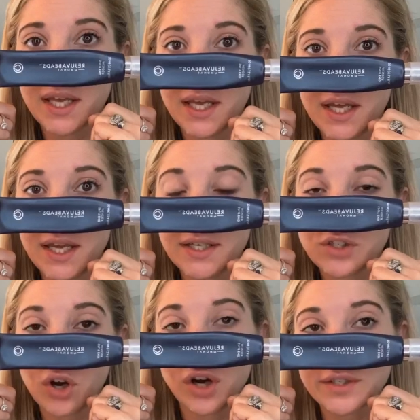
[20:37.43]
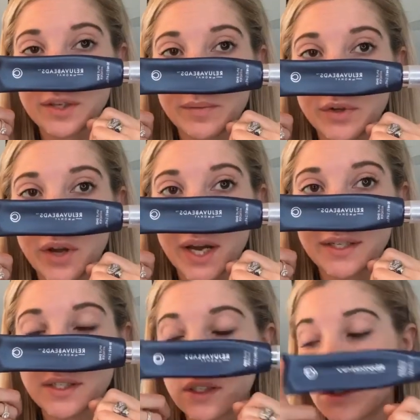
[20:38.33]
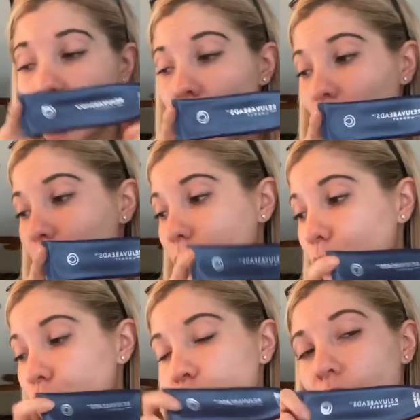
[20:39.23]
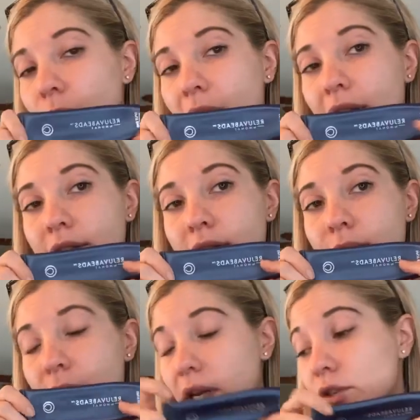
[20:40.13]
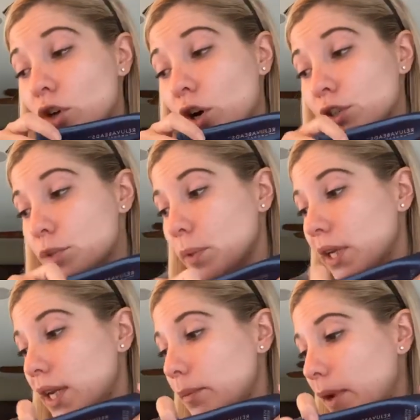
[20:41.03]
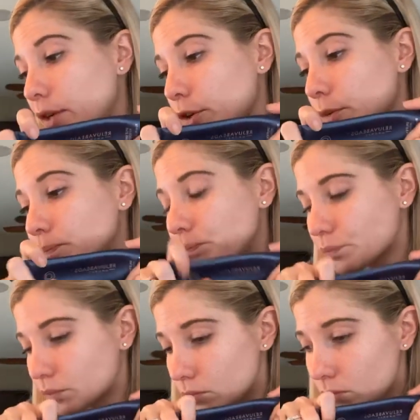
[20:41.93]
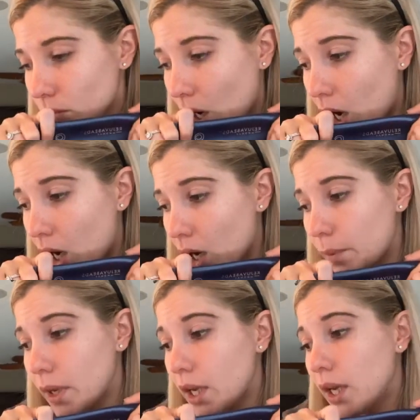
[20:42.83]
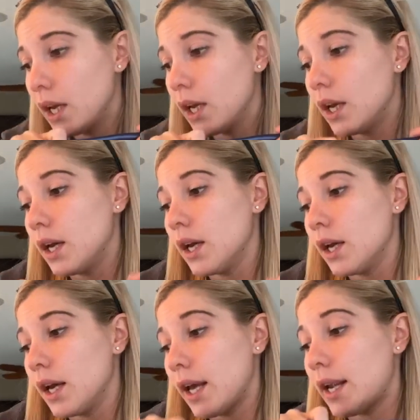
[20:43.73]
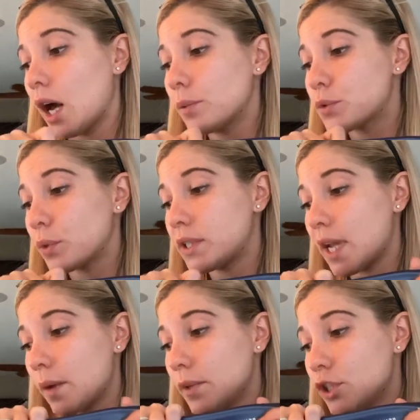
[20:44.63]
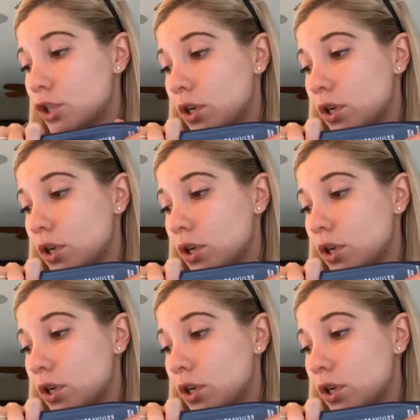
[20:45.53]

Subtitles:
It's awesome, you guys. So Rejuvabeads is our split-end mender. It helps with damaged